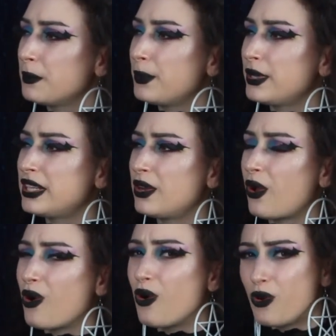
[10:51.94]
but it
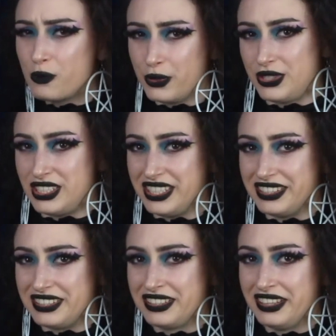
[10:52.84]
almost
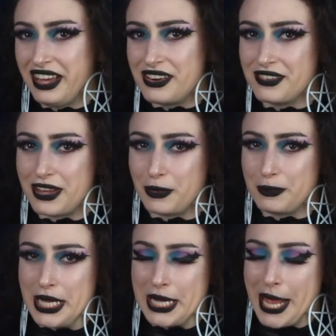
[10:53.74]
is. I don't know if that will
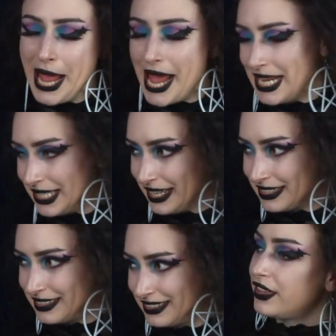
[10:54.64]
make any
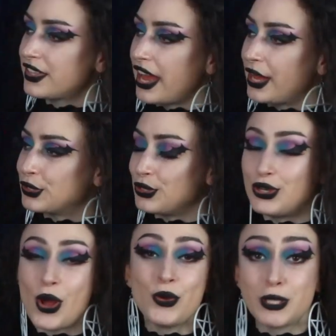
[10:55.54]
sense. This has
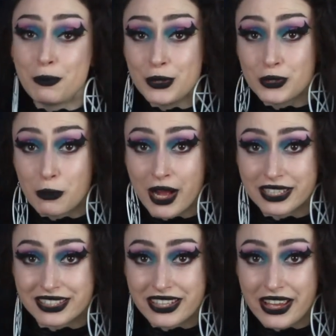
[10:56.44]
no zippers or
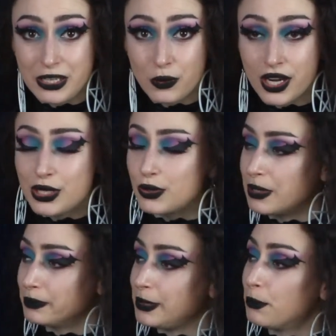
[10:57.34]
buttons anywhere. You
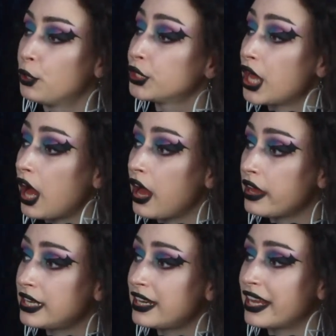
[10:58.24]
simply pull it
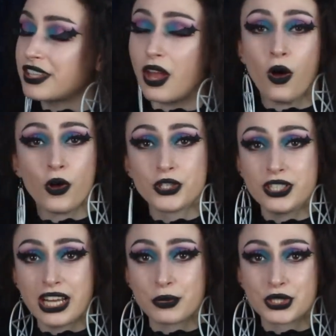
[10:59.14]
on, and it has a halter
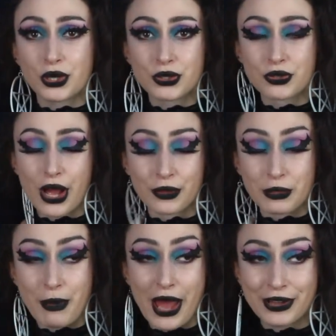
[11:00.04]
neck which goes around
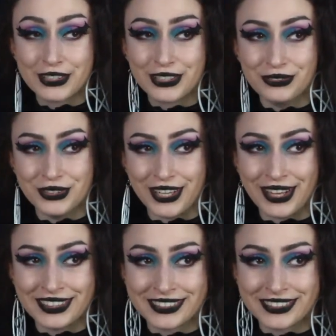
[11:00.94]
the back of your neck.